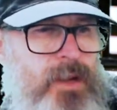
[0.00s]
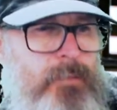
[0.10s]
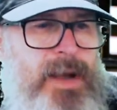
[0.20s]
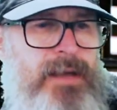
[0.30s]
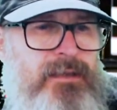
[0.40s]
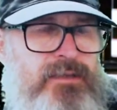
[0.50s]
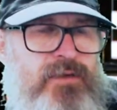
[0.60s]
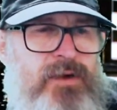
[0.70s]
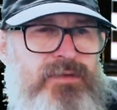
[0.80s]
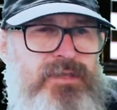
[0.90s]
But as
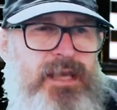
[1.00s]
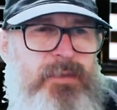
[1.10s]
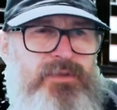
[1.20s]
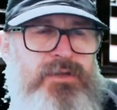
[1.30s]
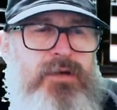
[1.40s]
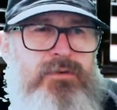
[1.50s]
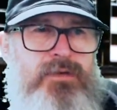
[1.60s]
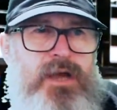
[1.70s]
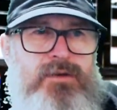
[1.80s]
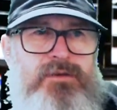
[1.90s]
far as the episode
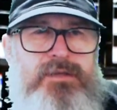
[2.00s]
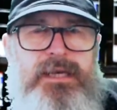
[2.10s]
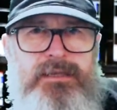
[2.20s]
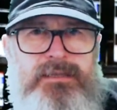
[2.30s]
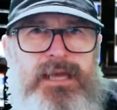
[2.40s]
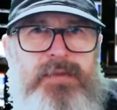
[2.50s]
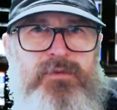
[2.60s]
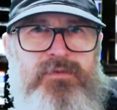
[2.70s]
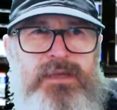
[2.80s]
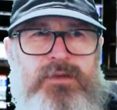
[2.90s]
goes,
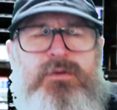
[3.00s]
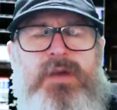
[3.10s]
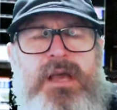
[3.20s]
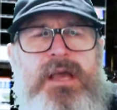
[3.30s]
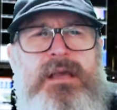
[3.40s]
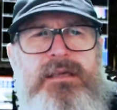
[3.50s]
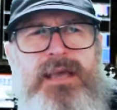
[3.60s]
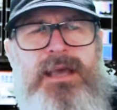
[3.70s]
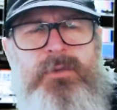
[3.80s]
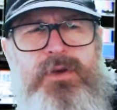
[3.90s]
entertainment value,
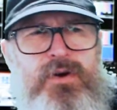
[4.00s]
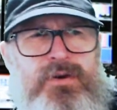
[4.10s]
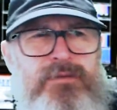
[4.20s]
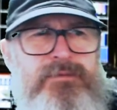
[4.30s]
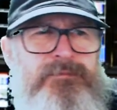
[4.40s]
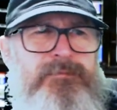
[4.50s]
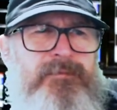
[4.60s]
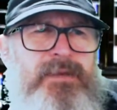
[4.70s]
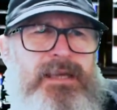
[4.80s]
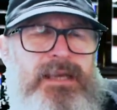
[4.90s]
yeah, we kind of
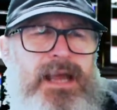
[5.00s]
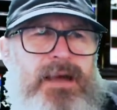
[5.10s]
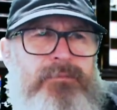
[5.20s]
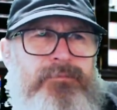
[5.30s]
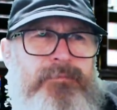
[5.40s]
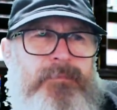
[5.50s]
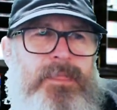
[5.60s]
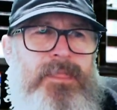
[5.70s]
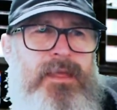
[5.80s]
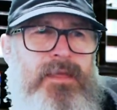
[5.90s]
figured out
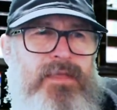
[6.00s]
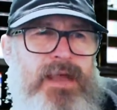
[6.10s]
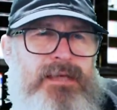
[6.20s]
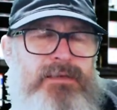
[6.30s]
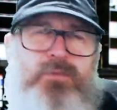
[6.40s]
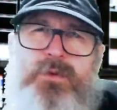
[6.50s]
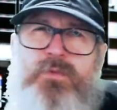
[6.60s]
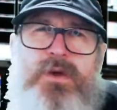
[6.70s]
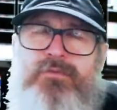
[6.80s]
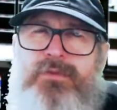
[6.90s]
that we
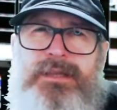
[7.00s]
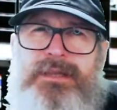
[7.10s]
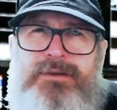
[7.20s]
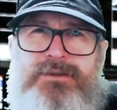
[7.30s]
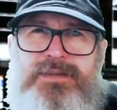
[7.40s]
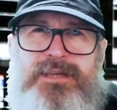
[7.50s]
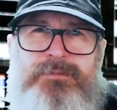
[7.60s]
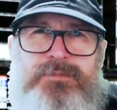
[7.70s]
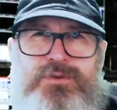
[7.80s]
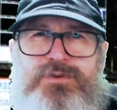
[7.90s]
weren't really going to see
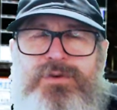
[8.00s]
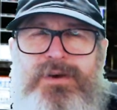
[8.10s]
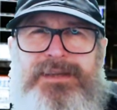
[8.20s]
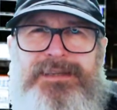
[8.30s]
Moon Knight